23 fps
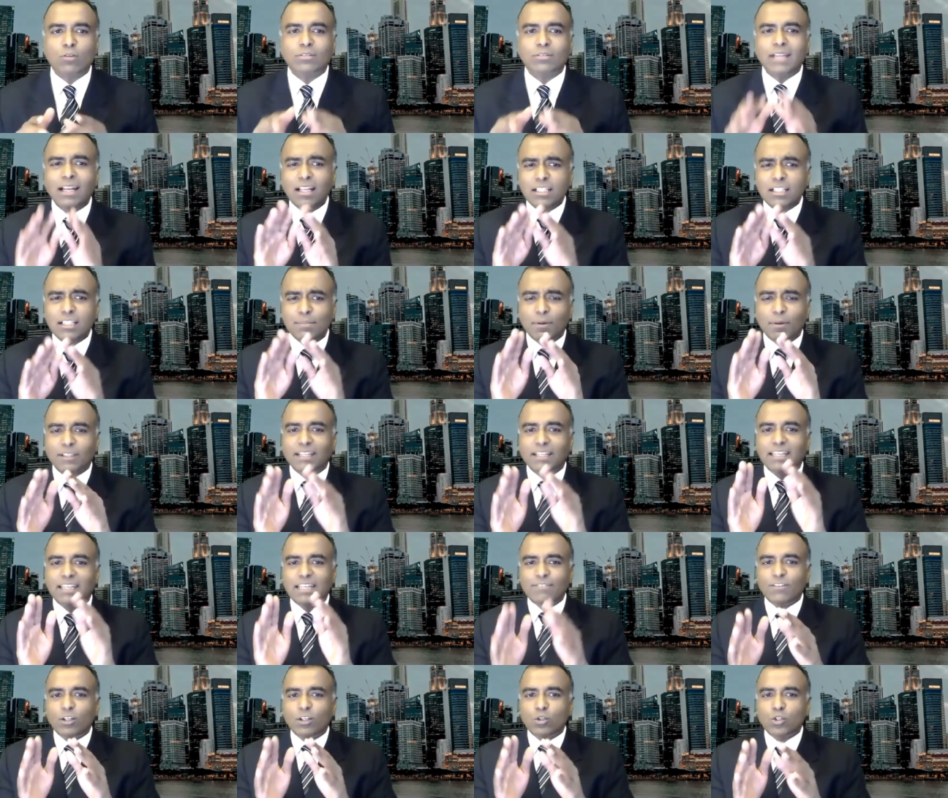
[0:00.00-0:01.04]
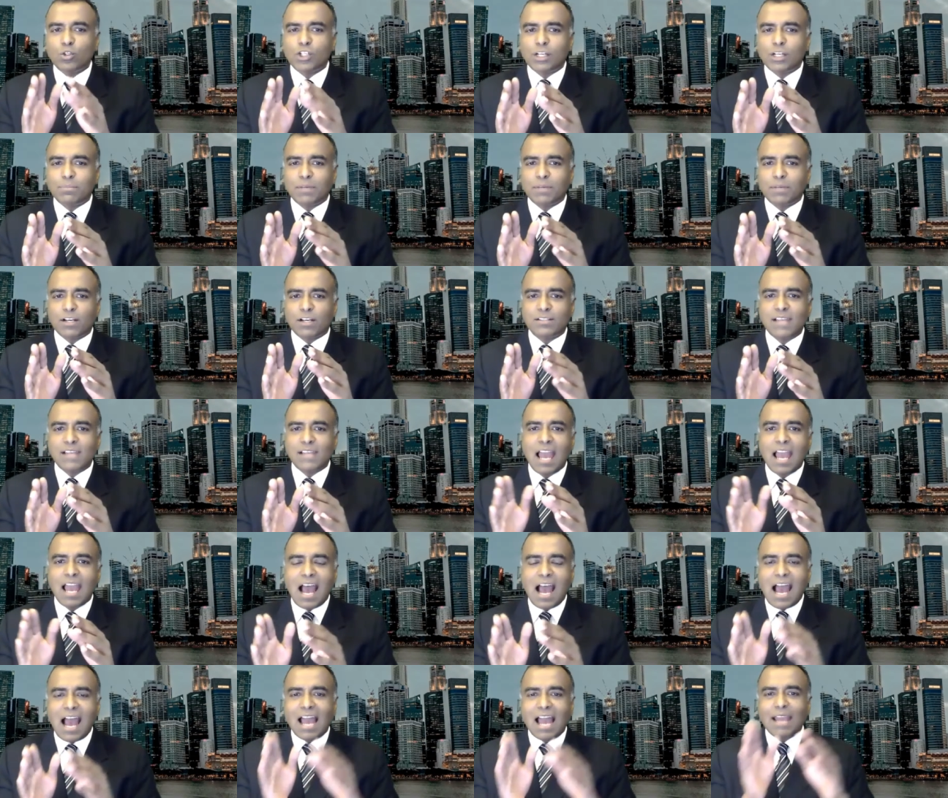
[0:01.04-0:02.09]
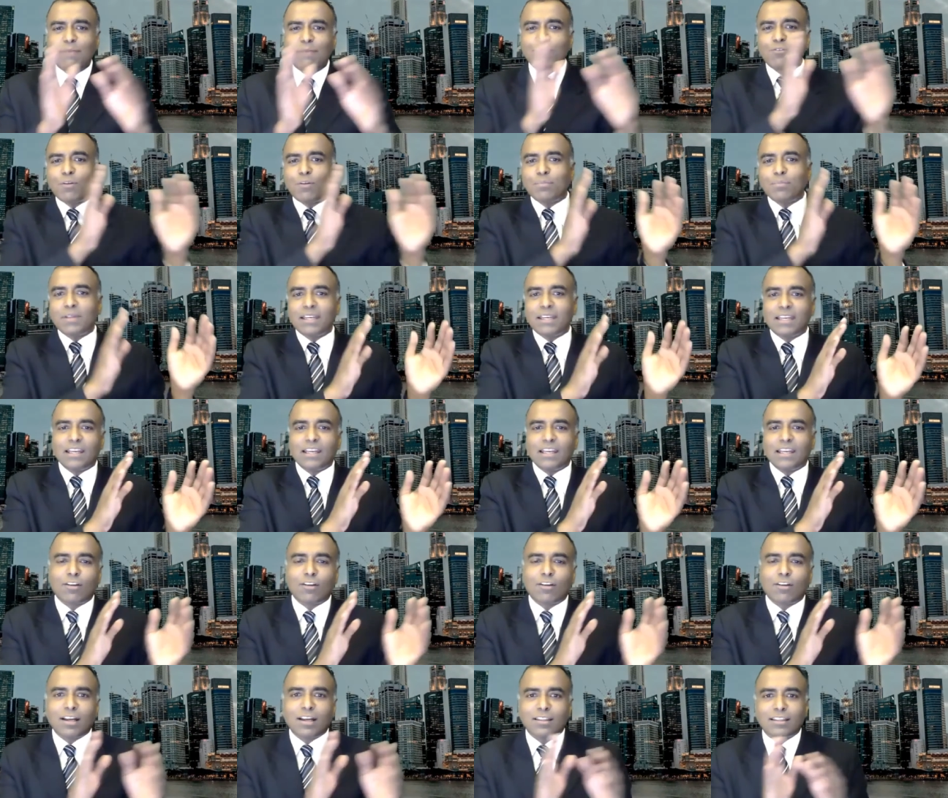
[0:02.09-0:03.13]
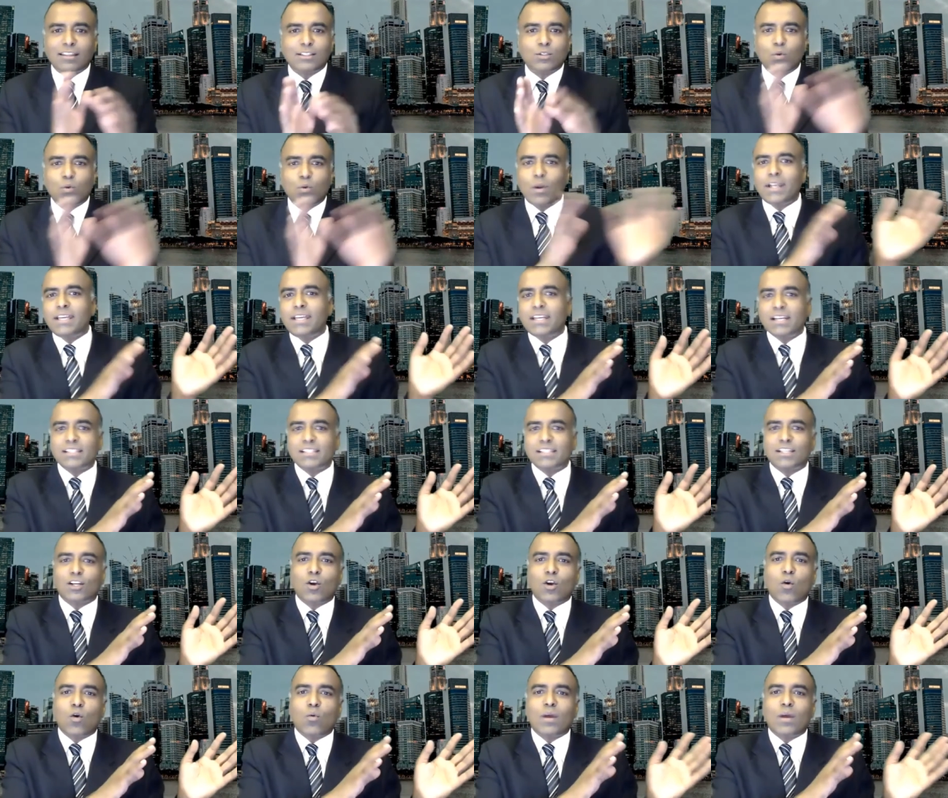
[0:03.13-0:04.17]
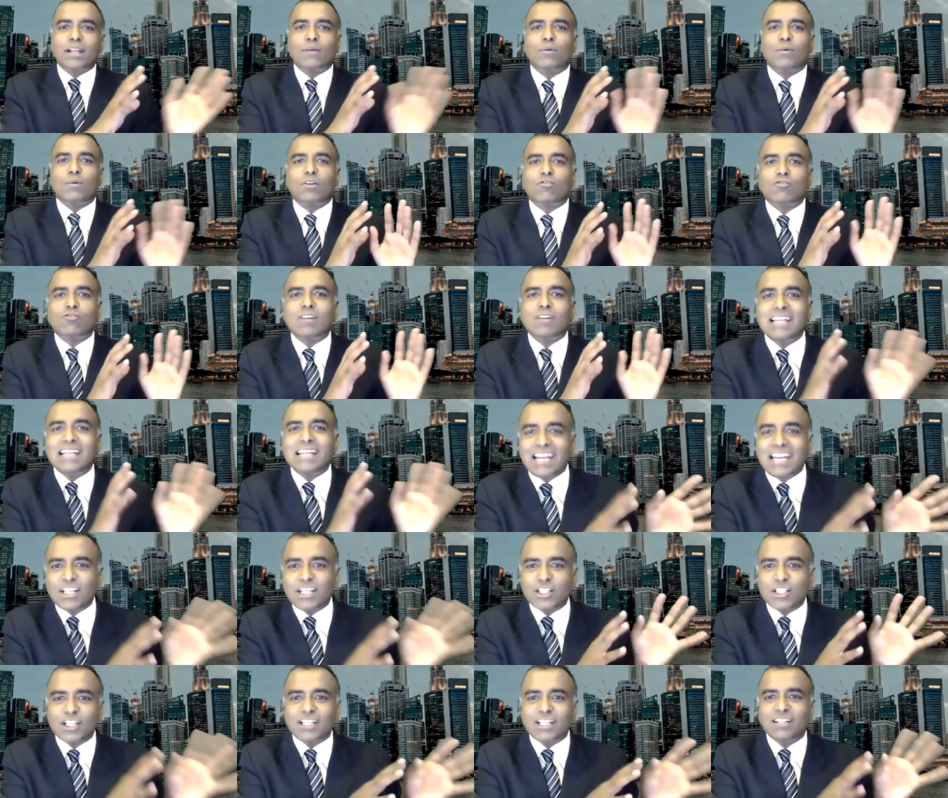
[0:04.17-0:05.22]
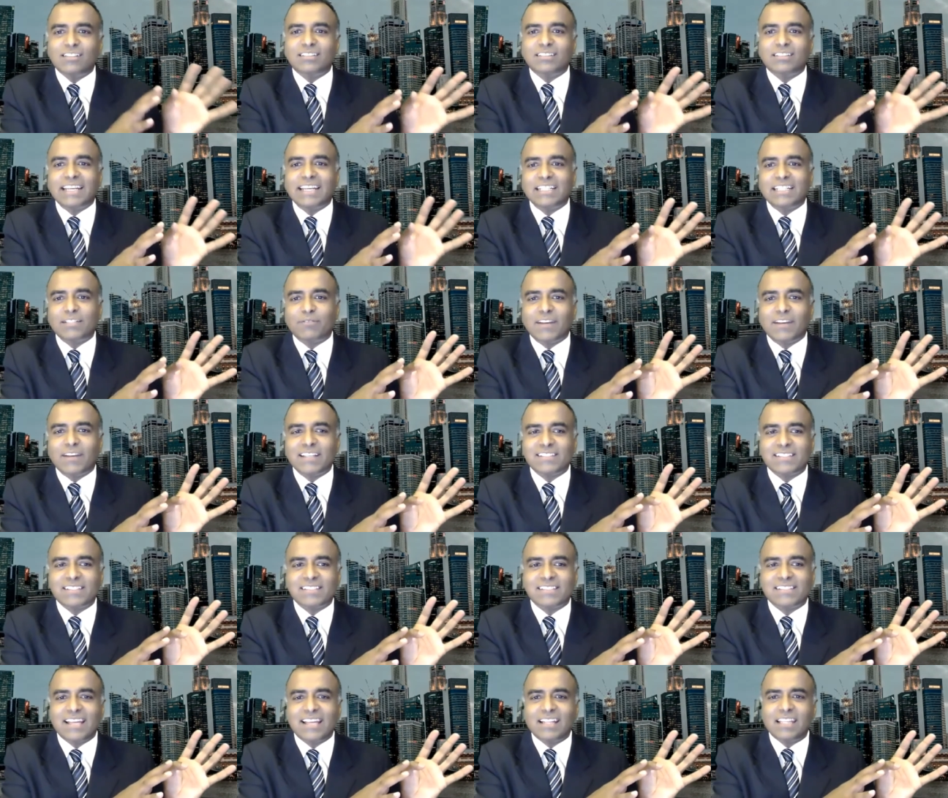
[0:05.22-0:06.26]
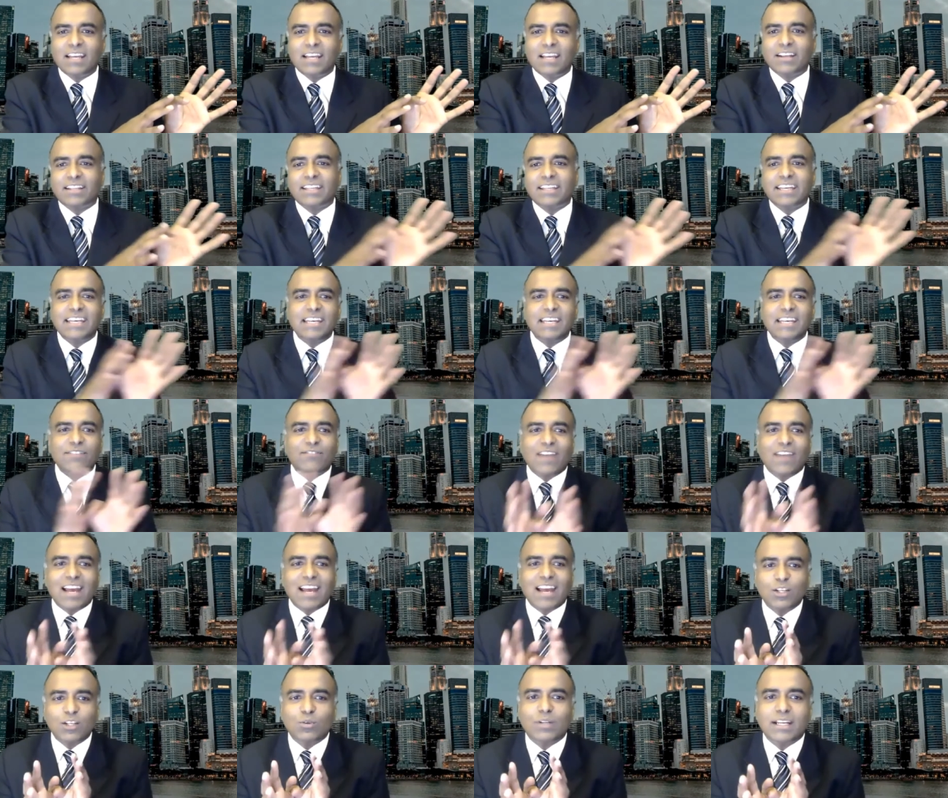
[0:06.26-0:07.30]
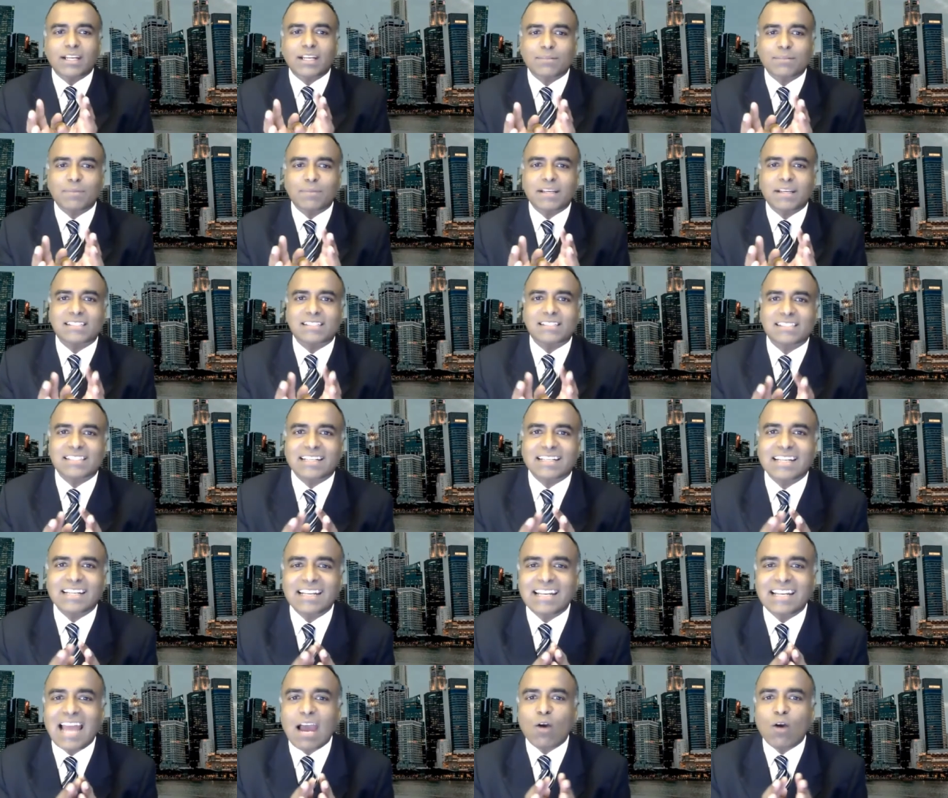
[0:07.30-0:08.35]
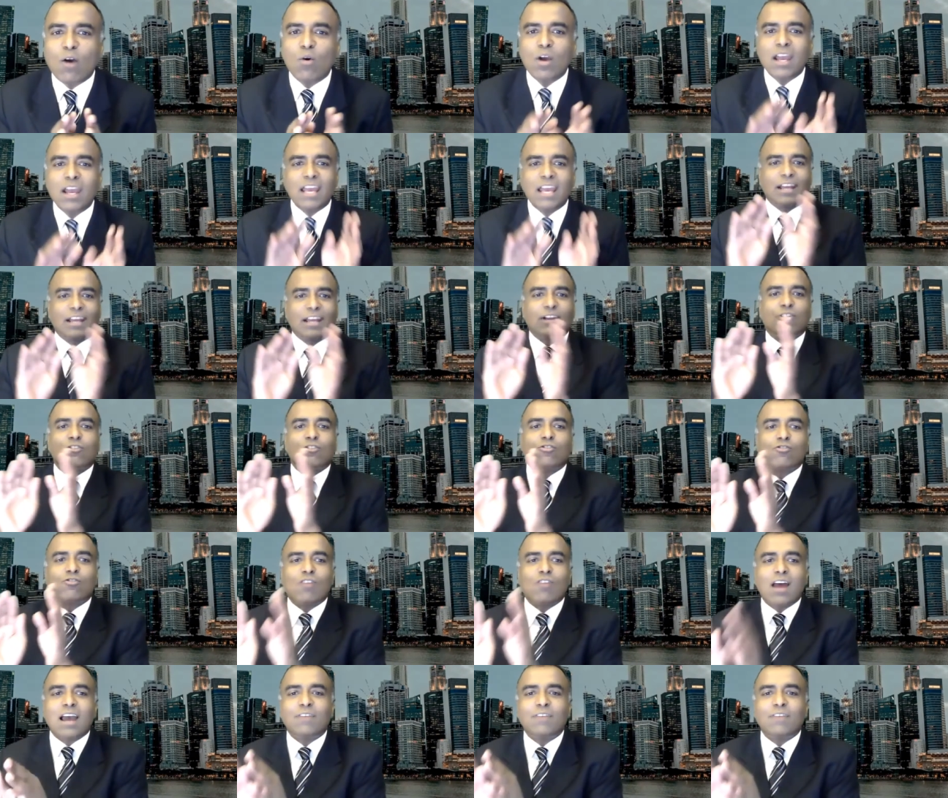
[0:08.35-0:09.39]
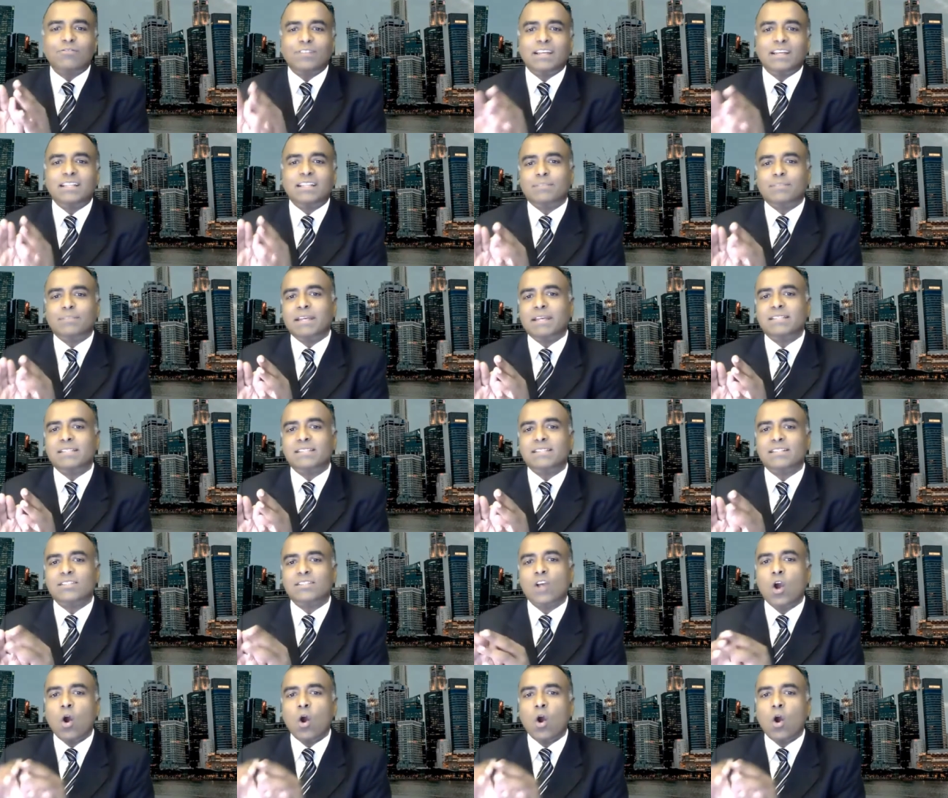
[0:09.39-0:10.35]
Tell us about the evolution, because I'm from the era, say 20 years ago, where there were relational databases, then there are key value databases, and then now graph databases.